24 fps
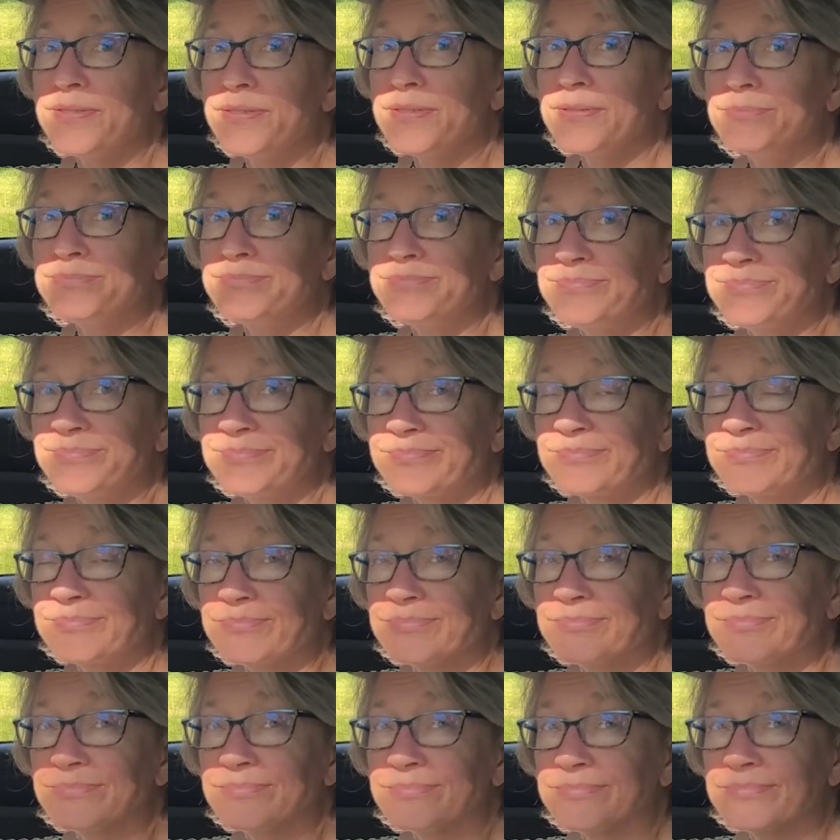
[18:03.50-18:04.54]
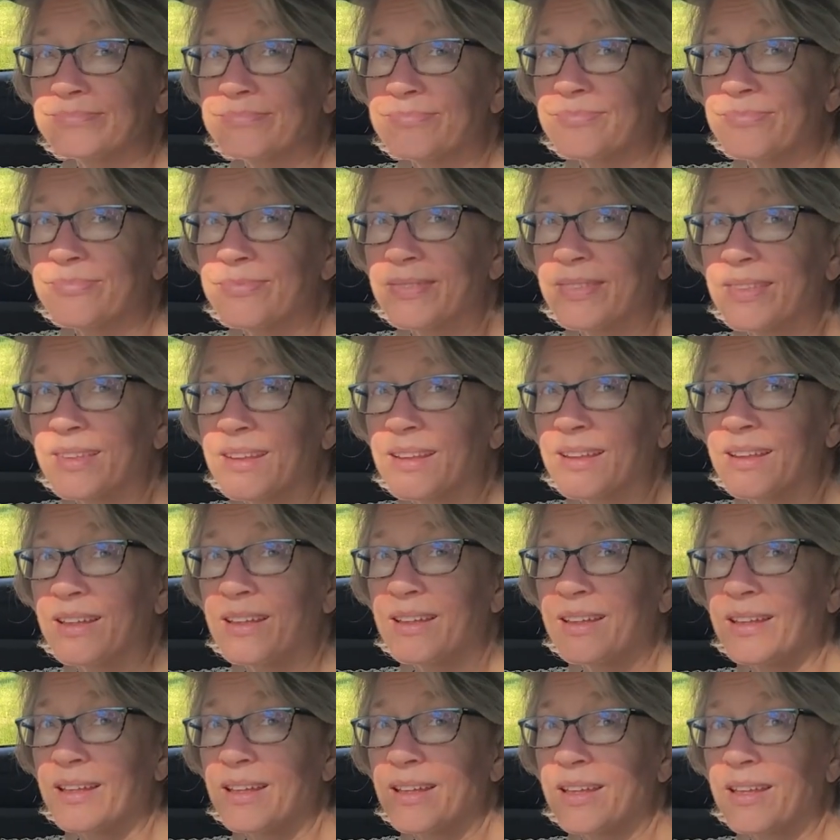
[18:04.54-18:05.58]
And besides, if it is
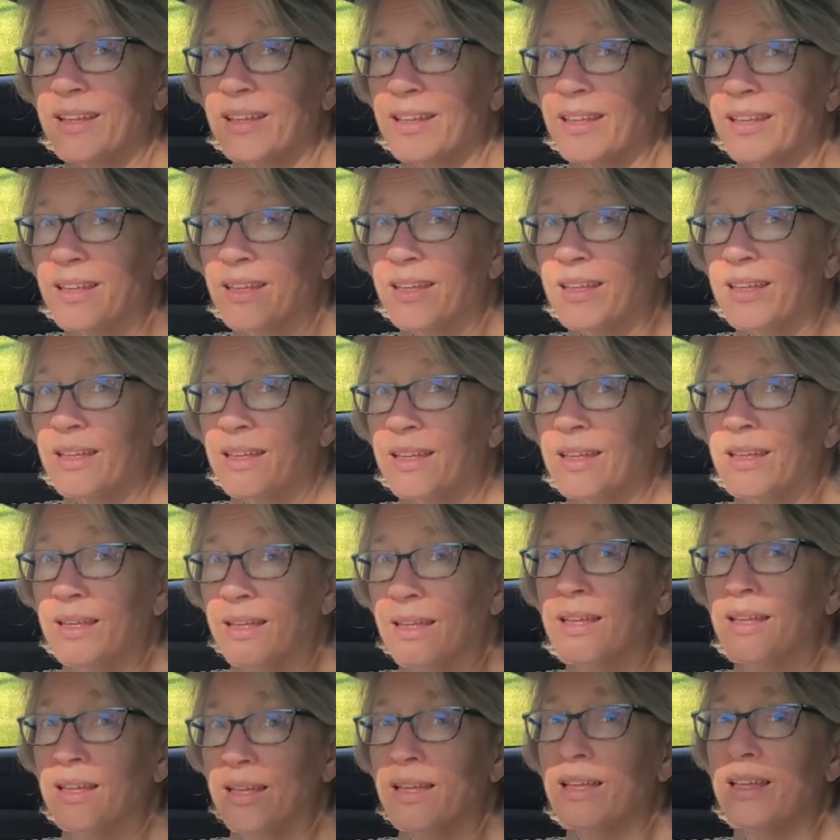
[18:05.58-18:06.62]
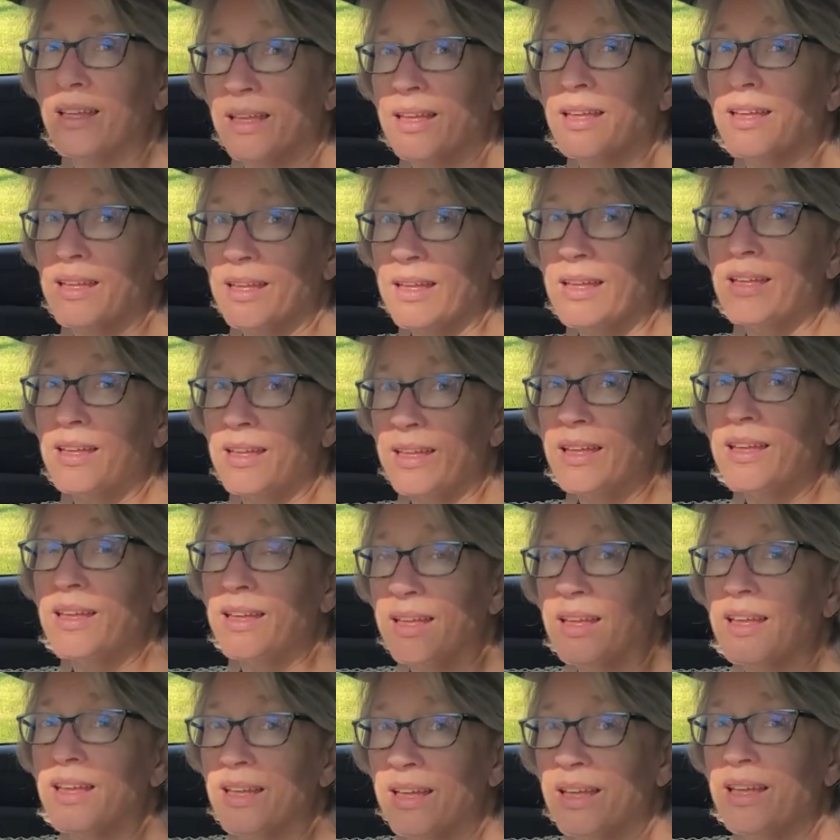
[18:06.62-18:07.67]
raining, you can
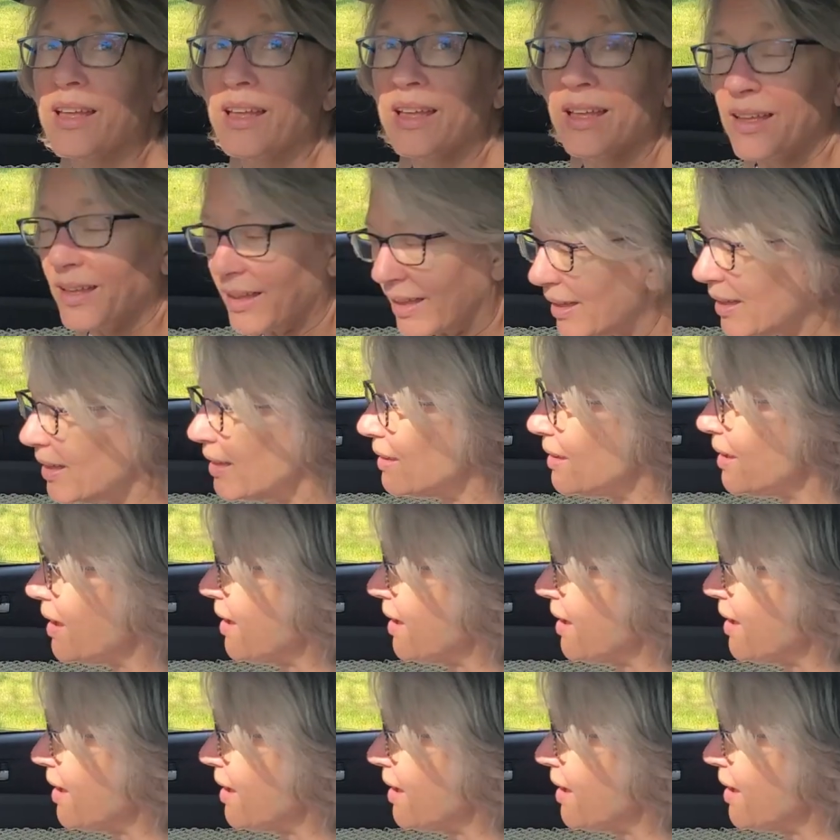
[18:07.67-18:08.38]
be sitting there, you